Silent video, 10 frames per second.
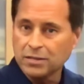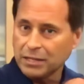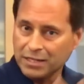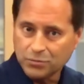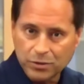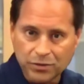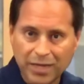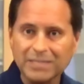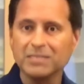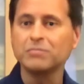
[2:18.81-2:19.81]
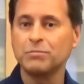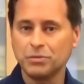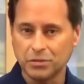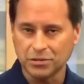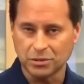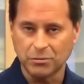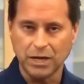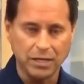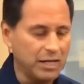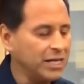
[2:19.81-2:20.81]
gets rid of the excess mucus in your
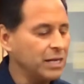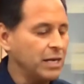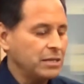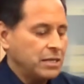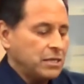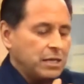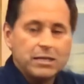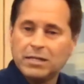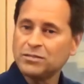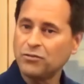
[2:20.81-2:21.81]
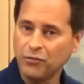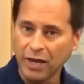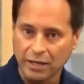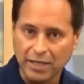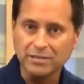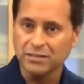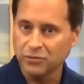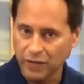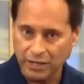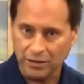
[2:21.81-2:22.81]
body. It cuts fat, excess
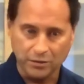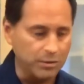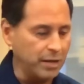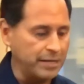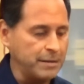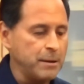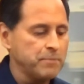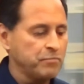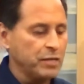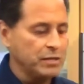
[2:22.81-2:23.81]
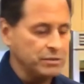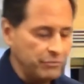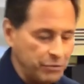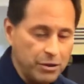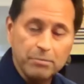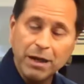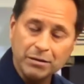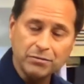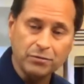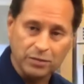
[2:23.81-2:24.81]
fat out of your body. It's a very
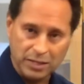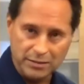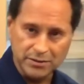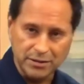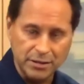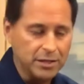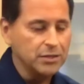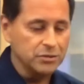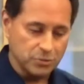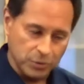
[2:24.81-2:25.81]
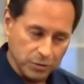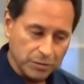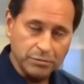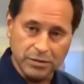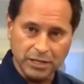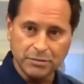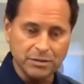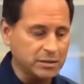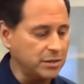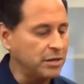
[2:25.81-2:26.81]
powerful cleanser. So we want to put lemons
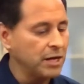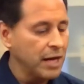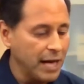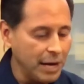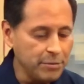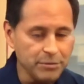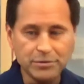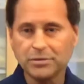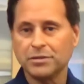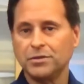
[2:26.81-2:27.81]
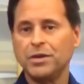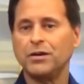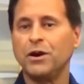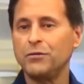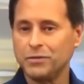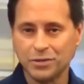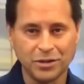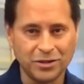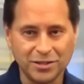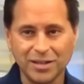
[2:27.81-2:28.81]
in there. Apples, you always
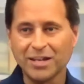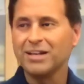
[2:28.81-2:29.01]
heard,